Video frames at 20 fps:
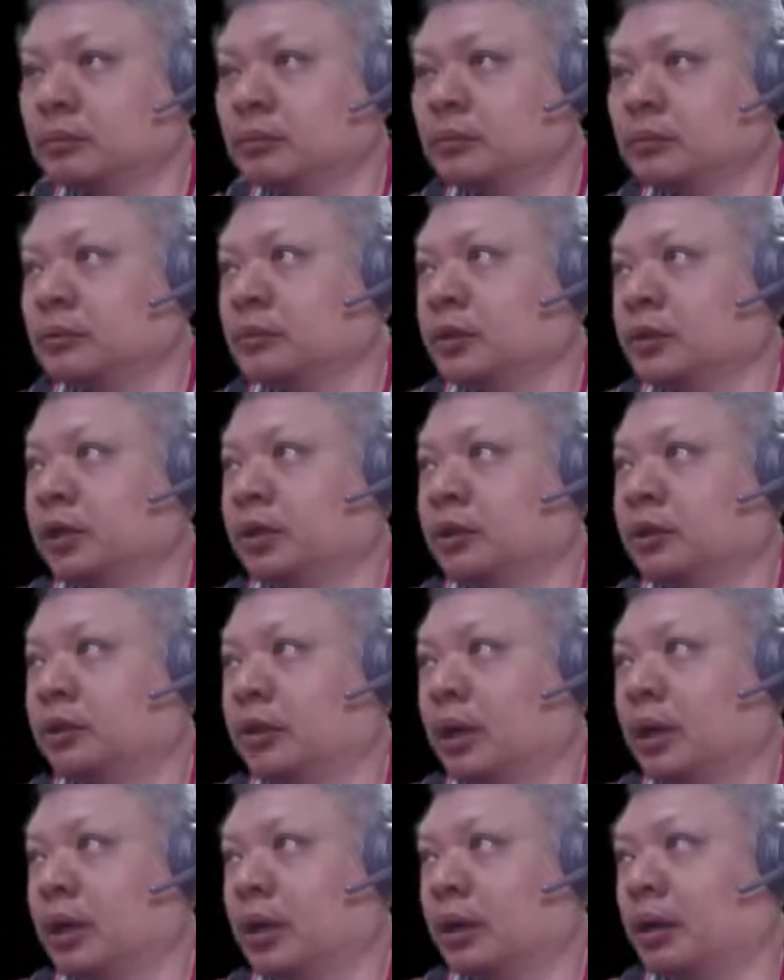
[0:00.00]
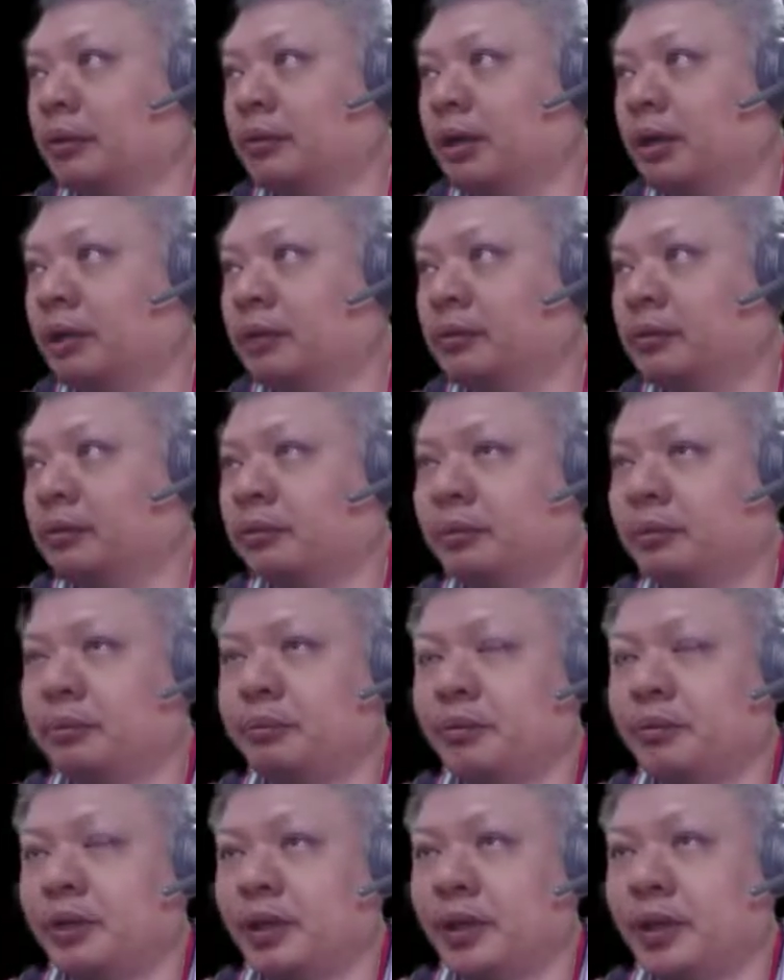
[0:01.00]
Red would be
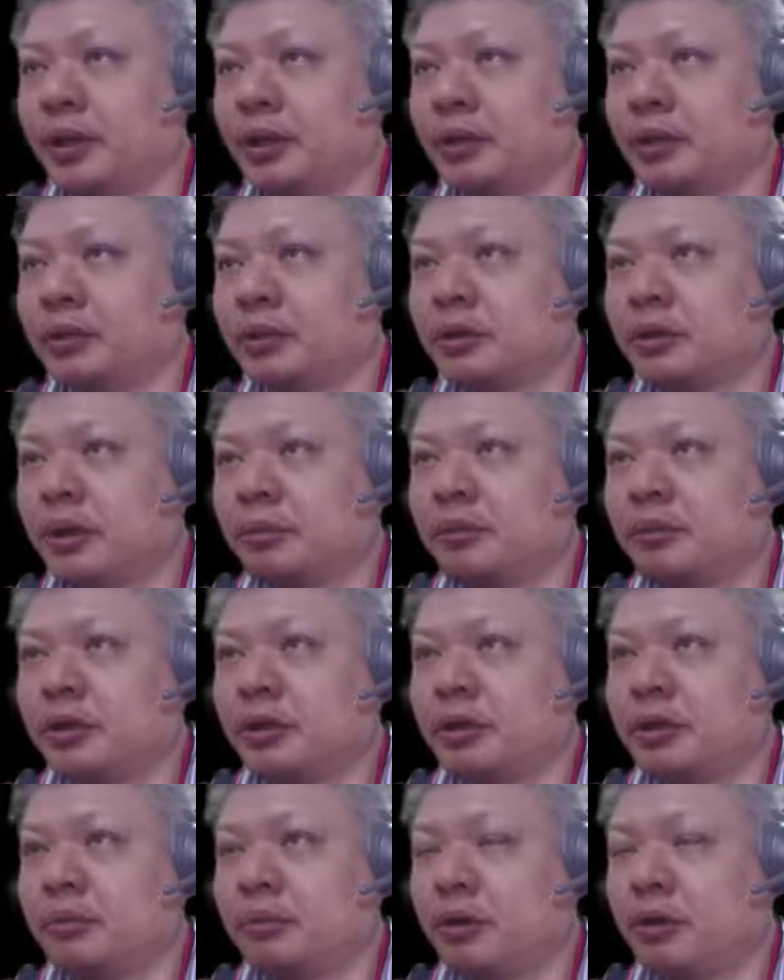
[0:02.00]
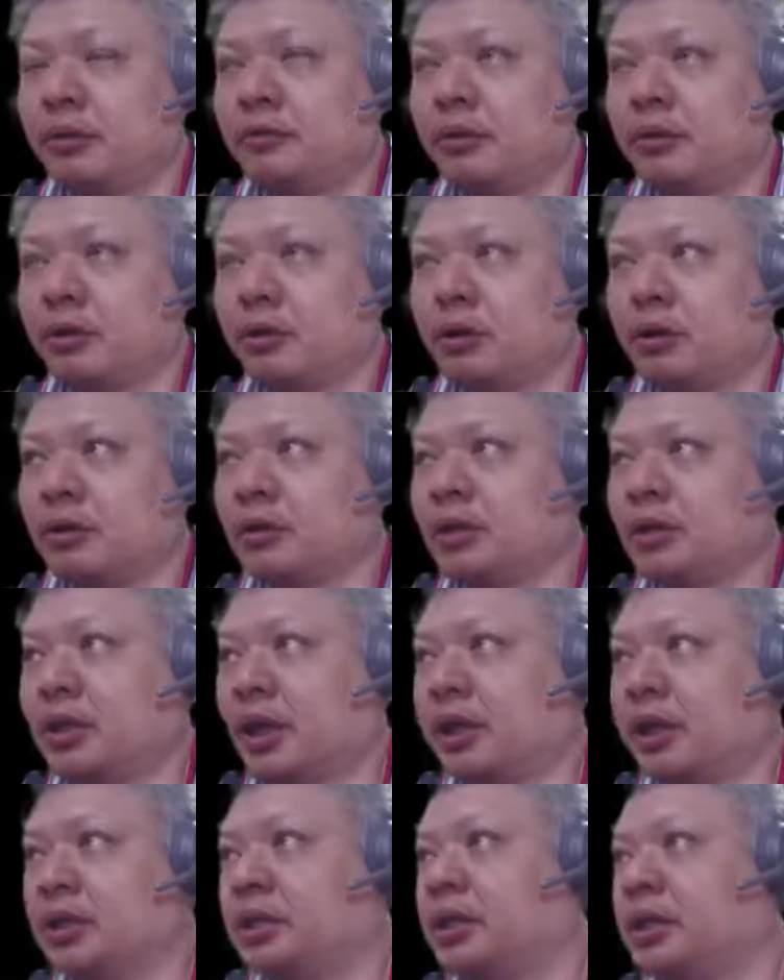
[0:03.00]
capture the pawn for a concise and easy
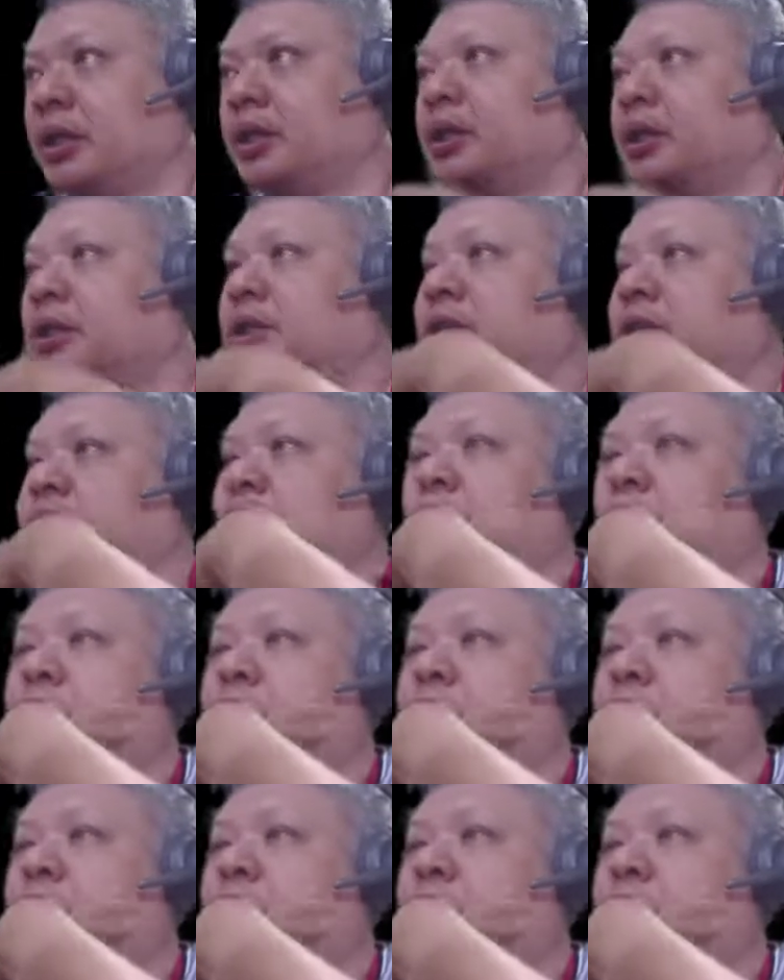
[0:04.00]
approach to the